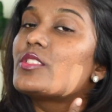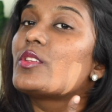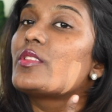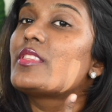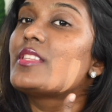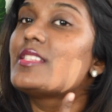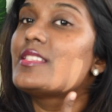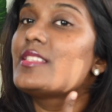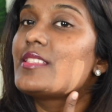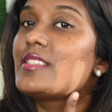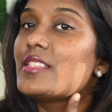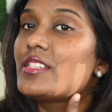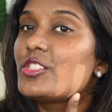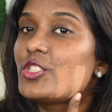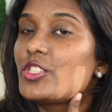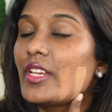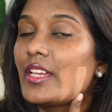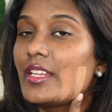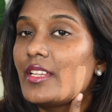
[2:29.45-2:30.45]
So this is the
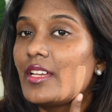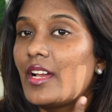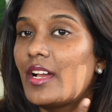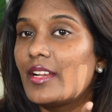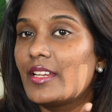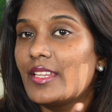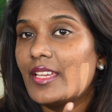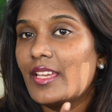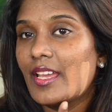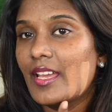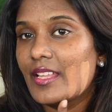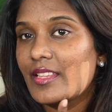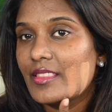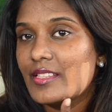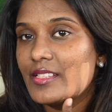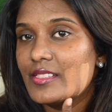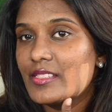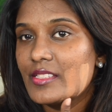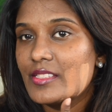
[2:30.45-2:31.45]
shade honey and
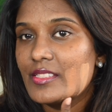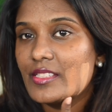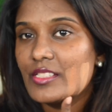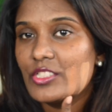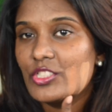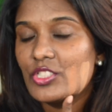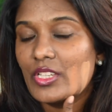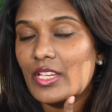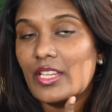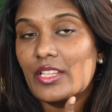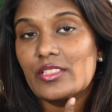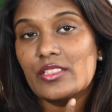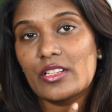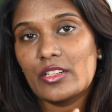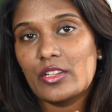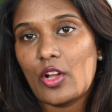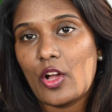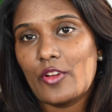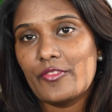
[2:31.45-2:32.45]
this is the shade
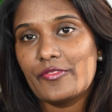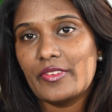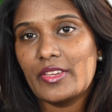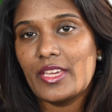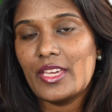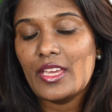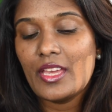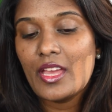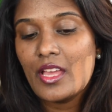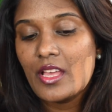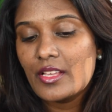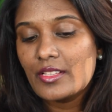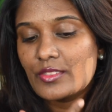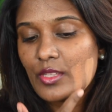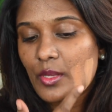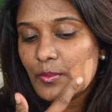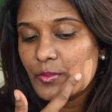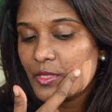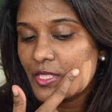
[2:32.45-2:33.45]
coffee.
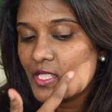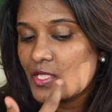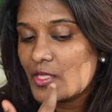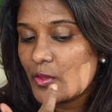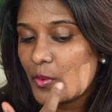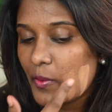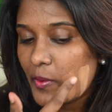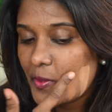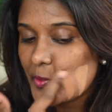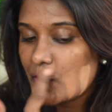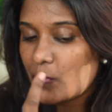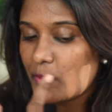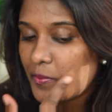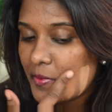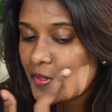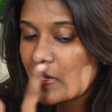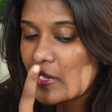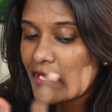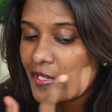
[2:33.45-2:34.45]
So I'm just going to
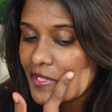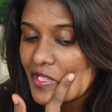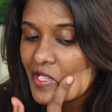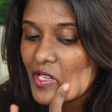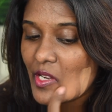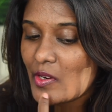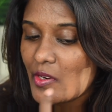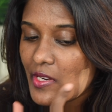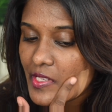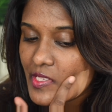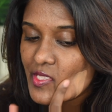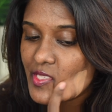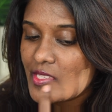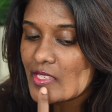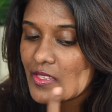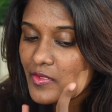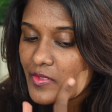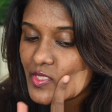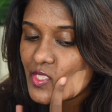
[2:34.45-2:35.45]
blend it out and
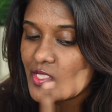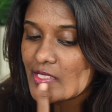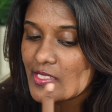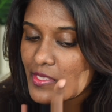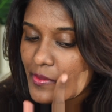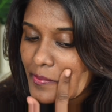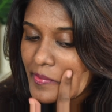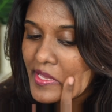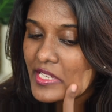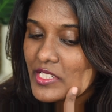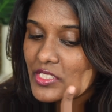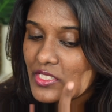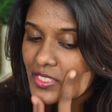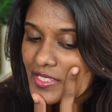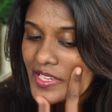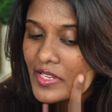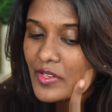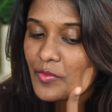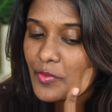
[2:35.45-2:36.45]
see which is the best
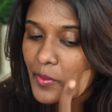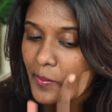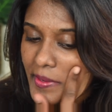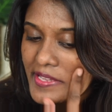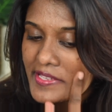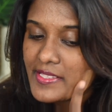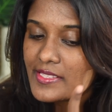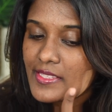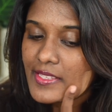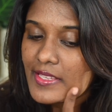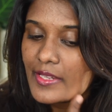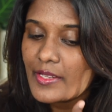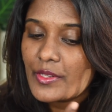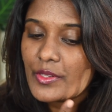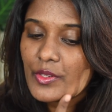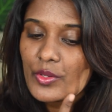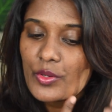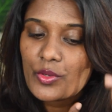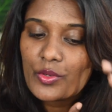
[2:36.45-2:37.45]
shade for my
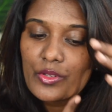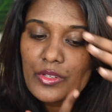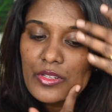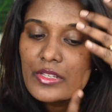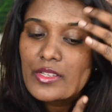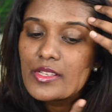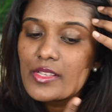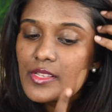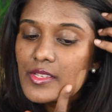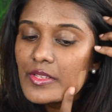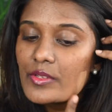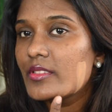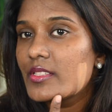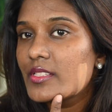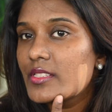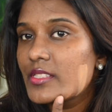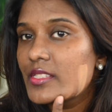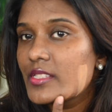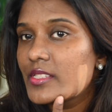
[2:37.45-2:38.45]
skin tone.
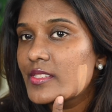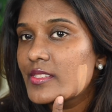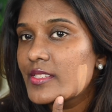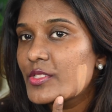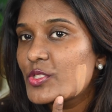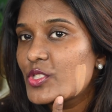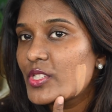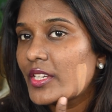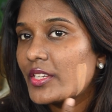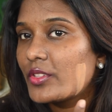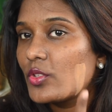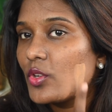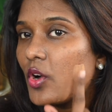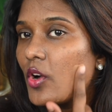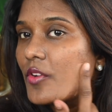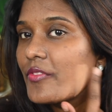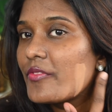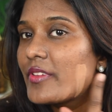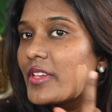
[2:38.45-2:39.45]
This is the shade
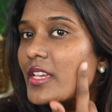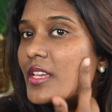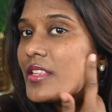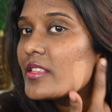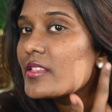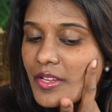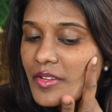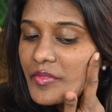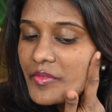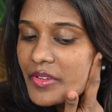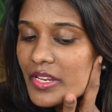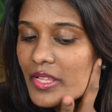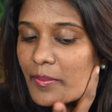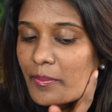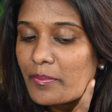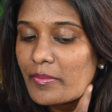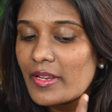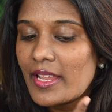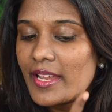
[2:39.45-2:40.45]
coffee and when I
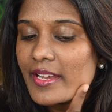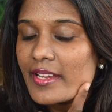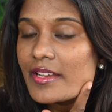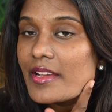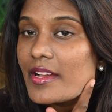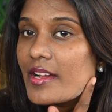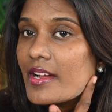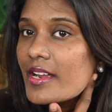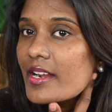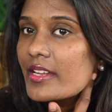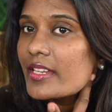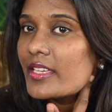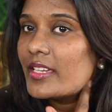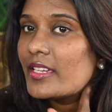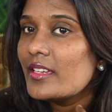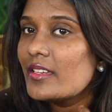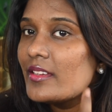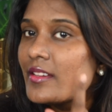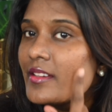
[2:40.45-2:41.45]
blend
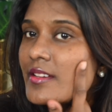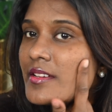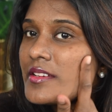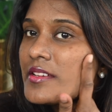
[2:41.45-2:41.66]
honey